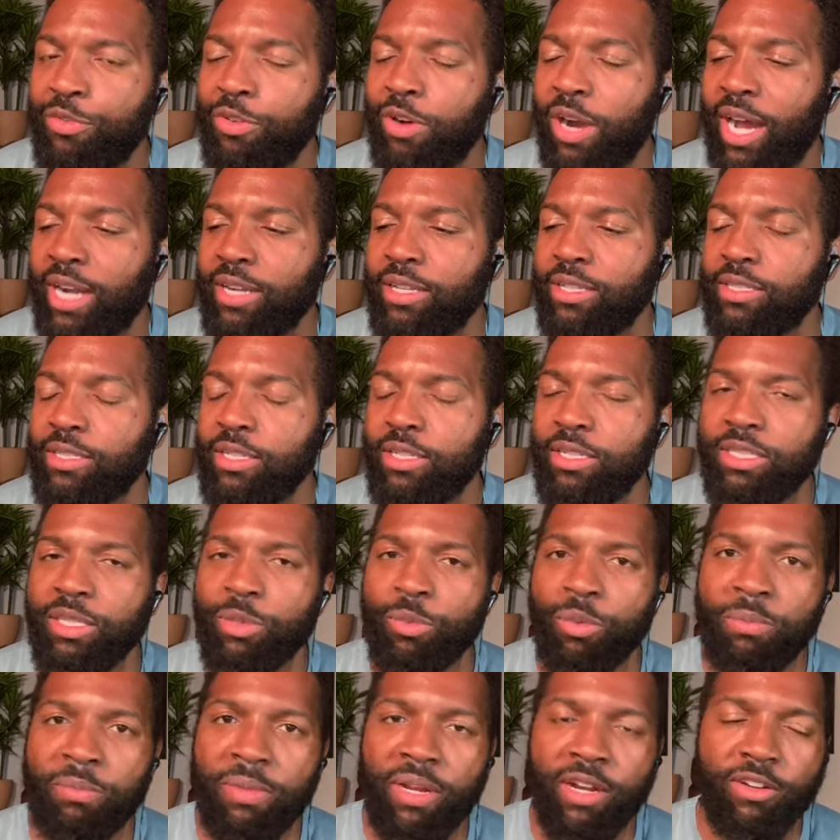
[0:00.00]
You can find me
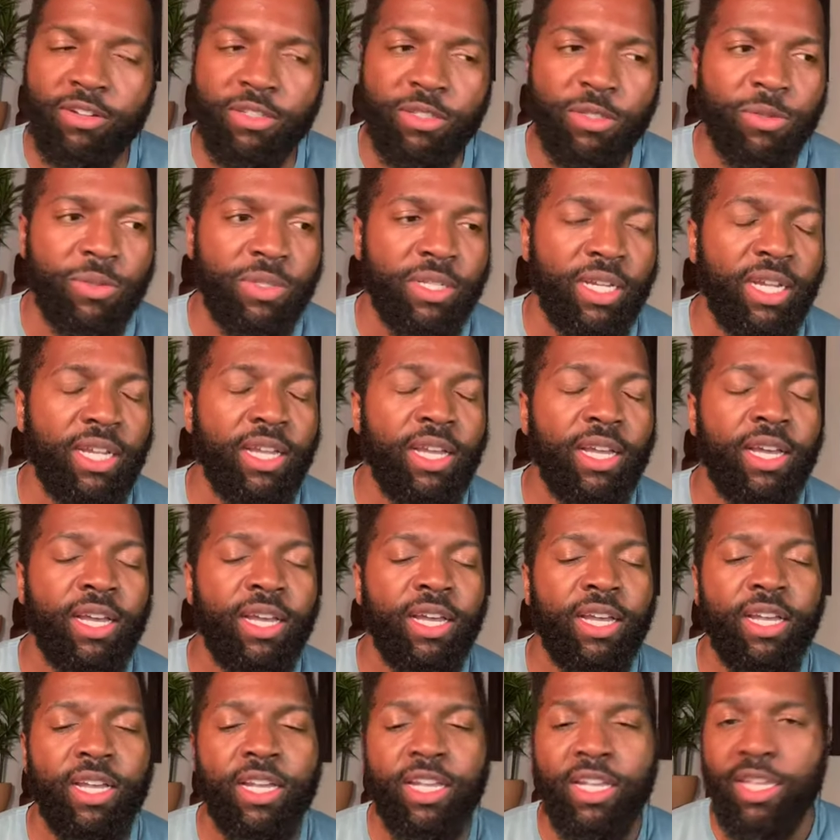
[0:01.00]
on text
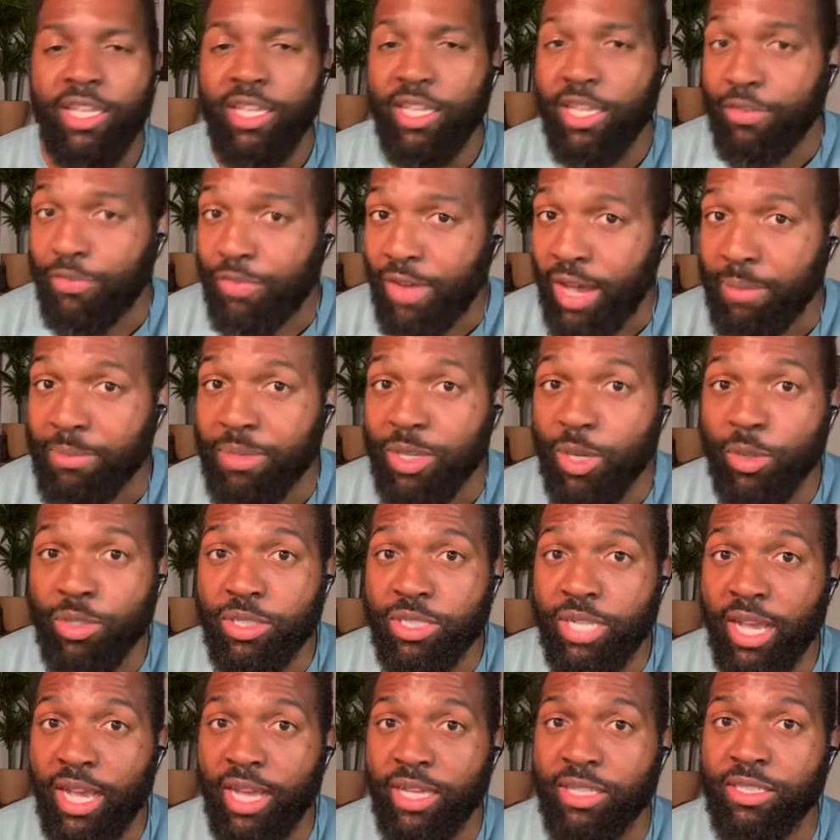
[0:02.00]
202
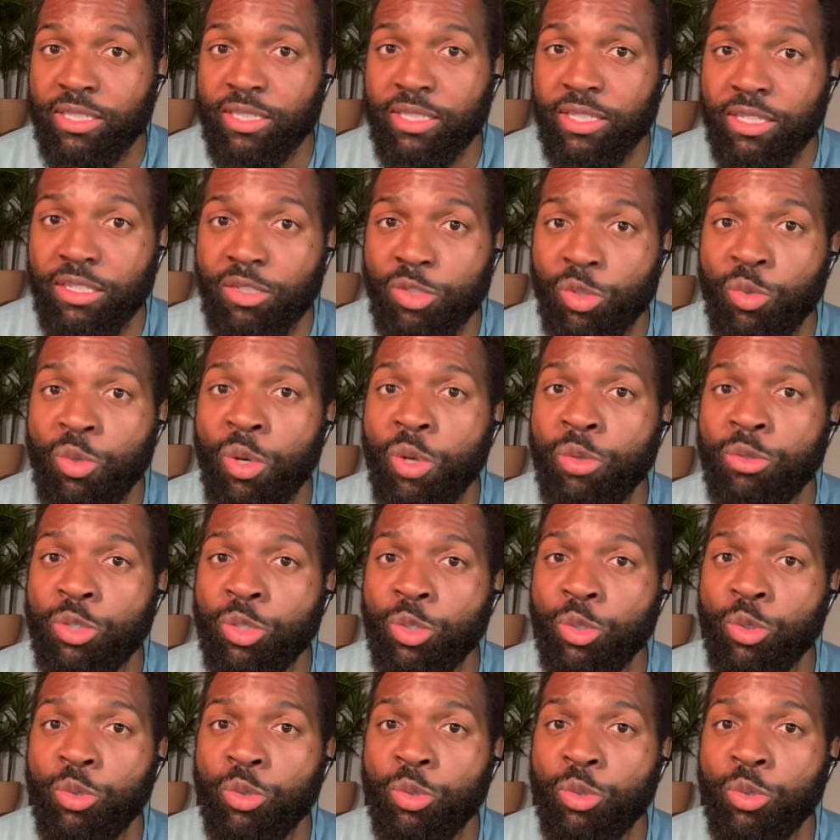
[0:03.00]
894 8844.